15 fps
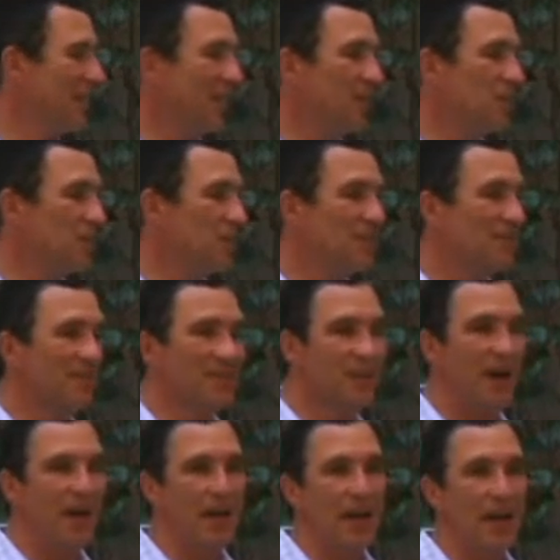In other words, it's
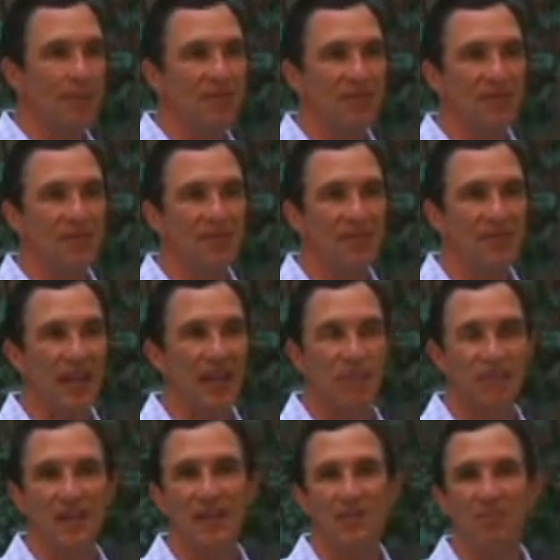not an absolute statement.